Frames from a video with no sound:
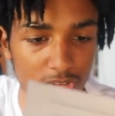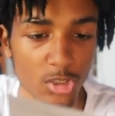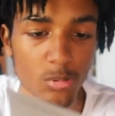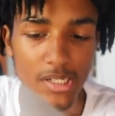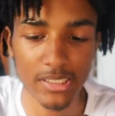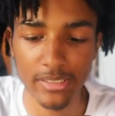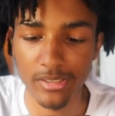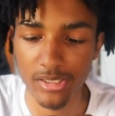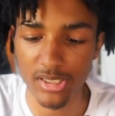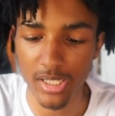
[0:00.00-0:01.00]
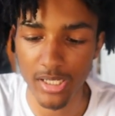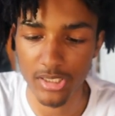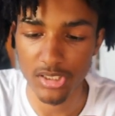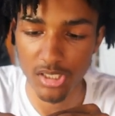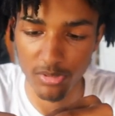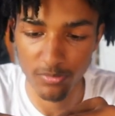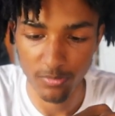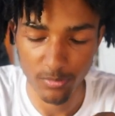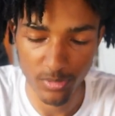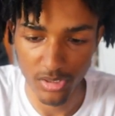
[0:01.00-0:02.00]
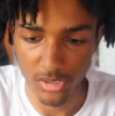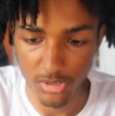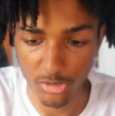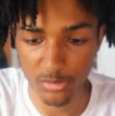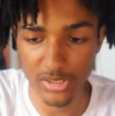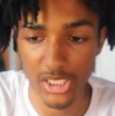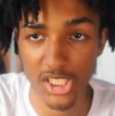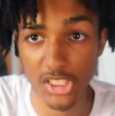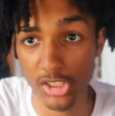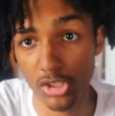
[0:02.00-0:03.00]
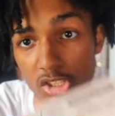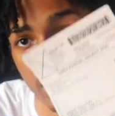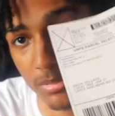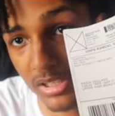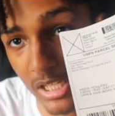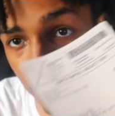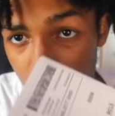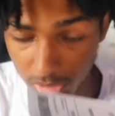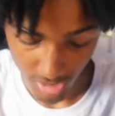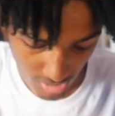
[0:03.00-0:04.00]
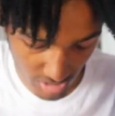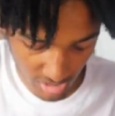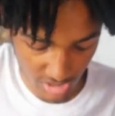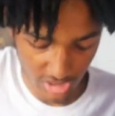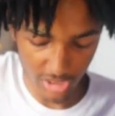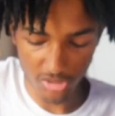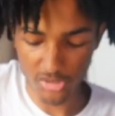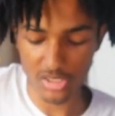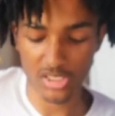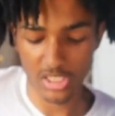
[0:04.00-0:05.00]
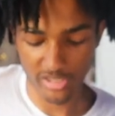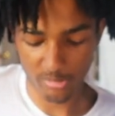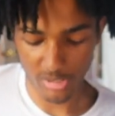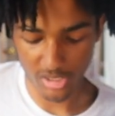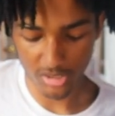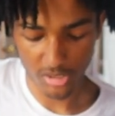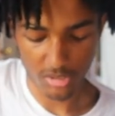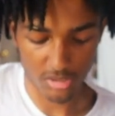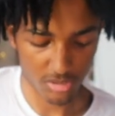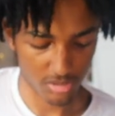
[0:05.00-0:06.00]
the quality inside is tough. You know what I'm saying? Get the little shipping label. And then you just hit it with a little